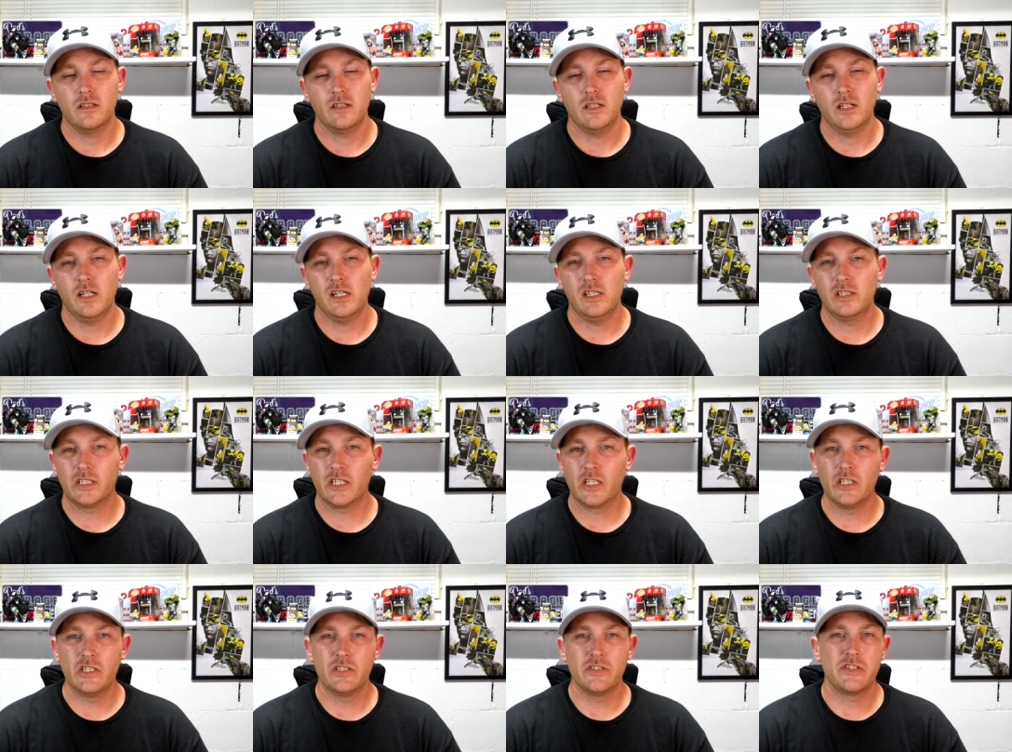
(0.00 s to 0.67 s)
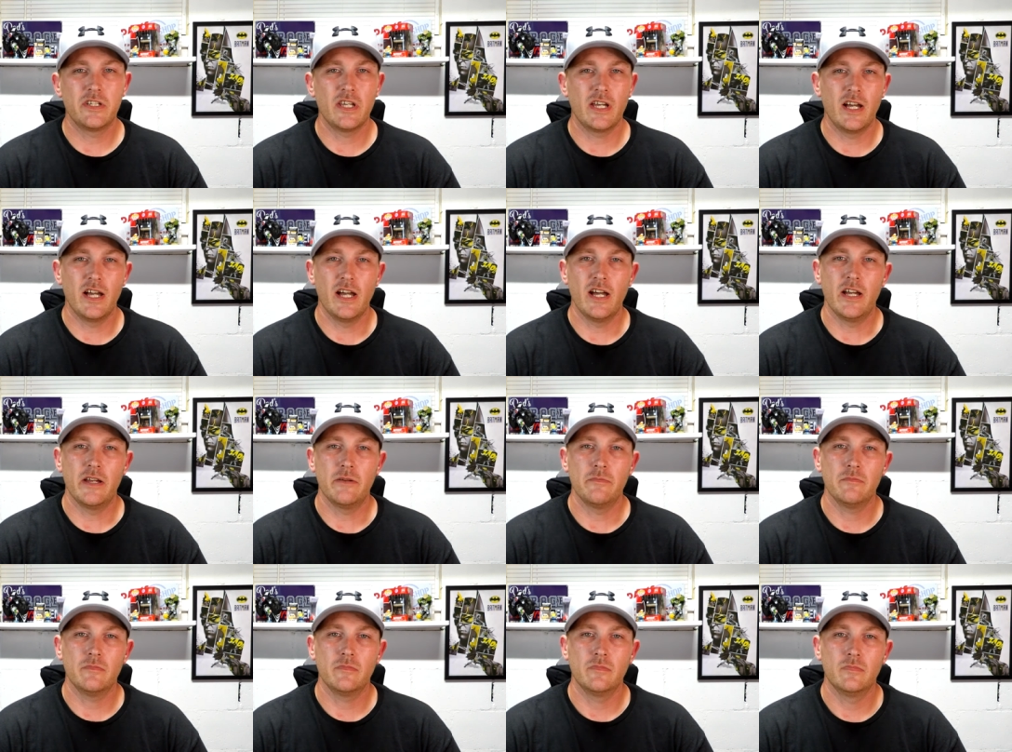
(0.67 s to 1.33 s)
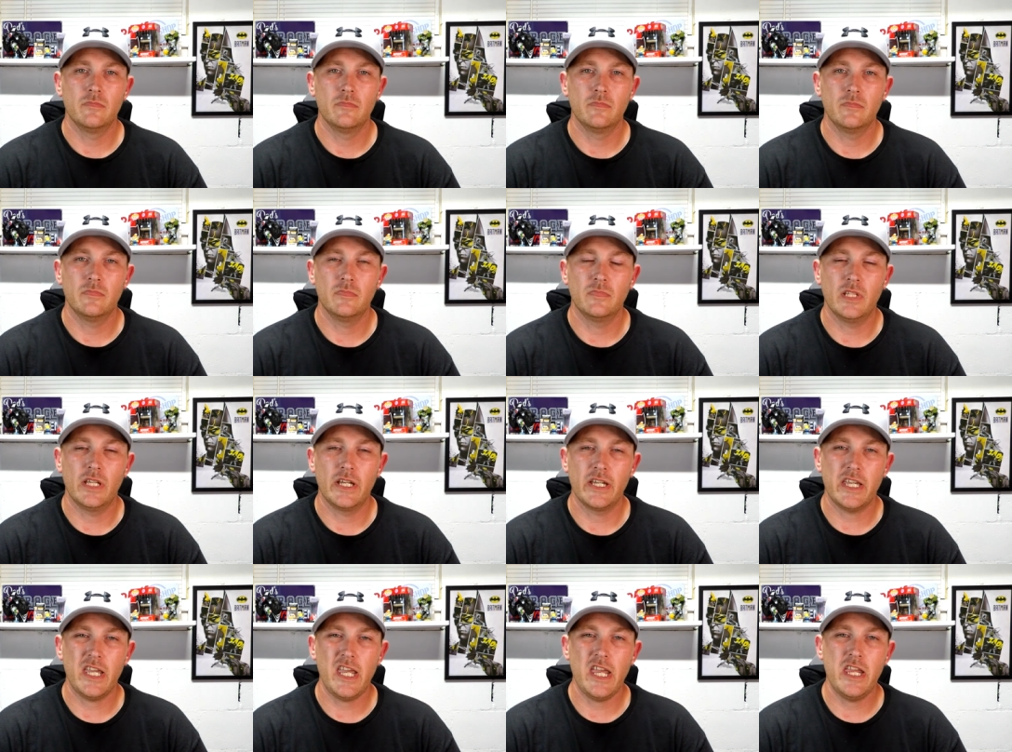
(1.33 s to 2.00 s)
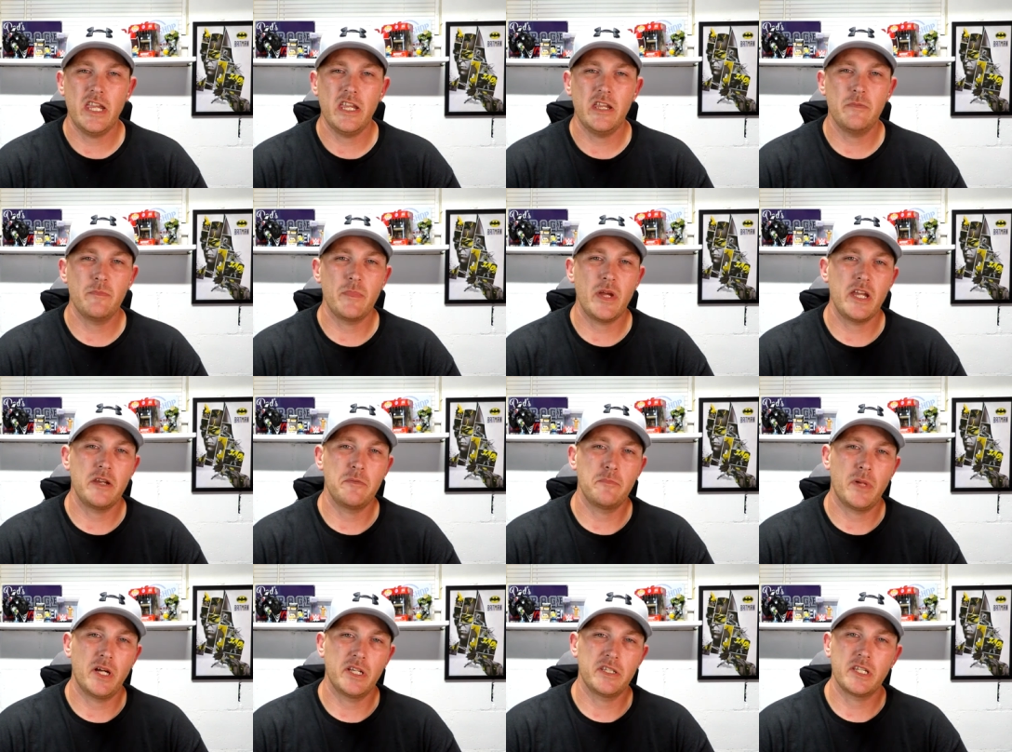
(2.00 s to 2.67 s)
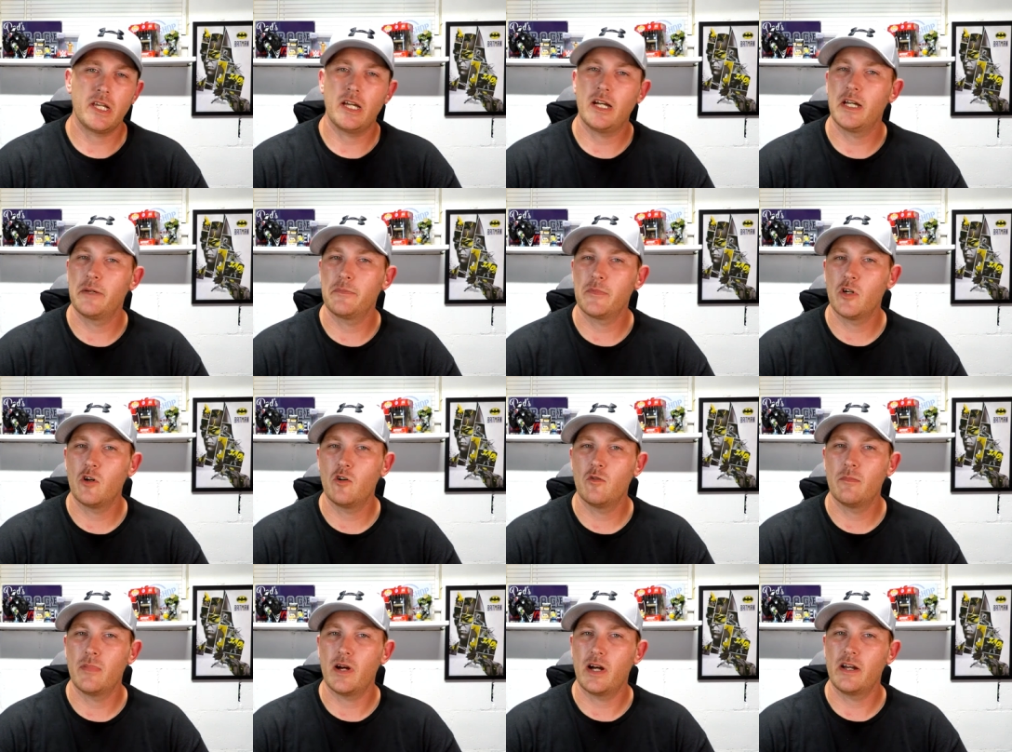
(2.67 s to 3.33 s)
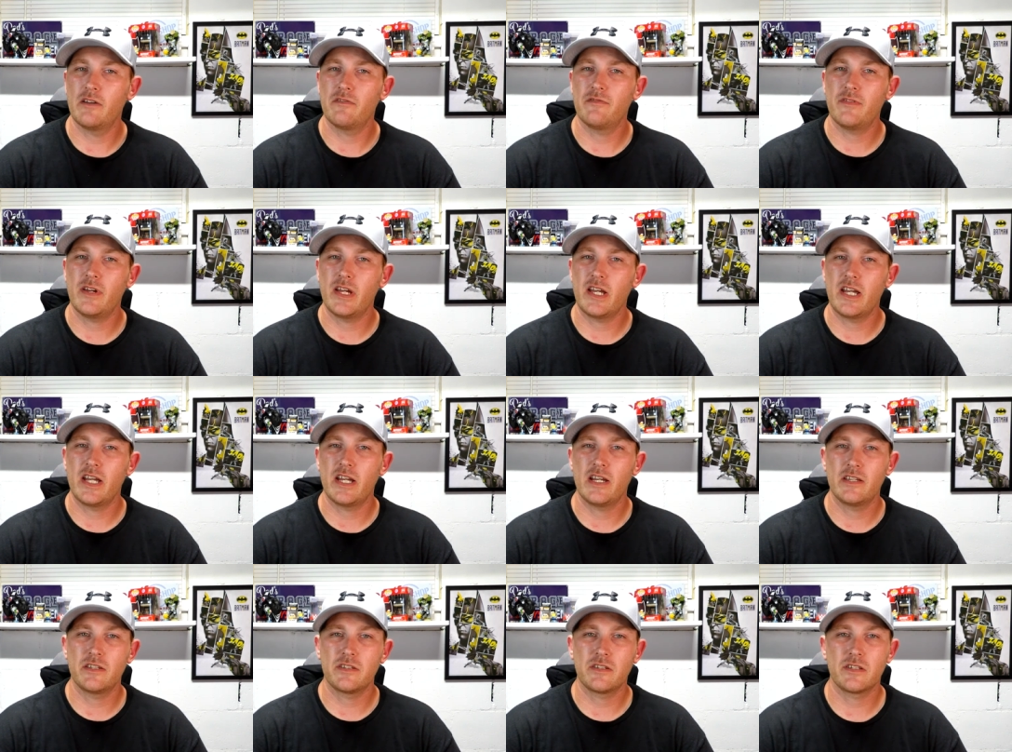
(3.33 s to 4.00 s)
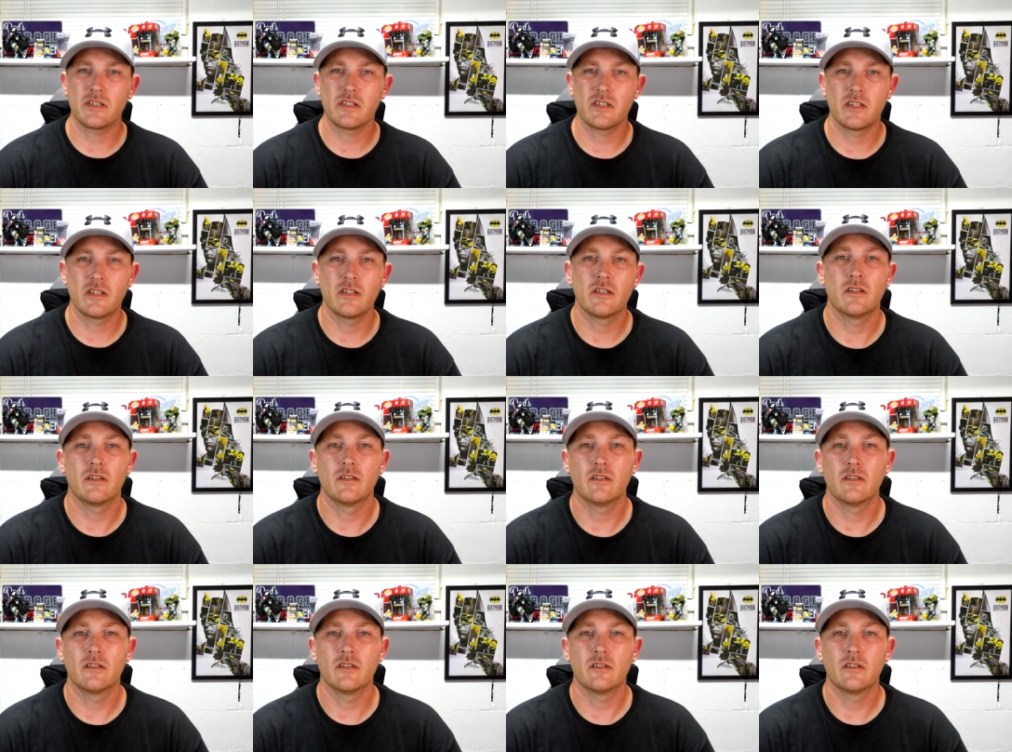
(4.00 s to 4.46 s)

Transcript: a good time. Like, he made my time go by fast,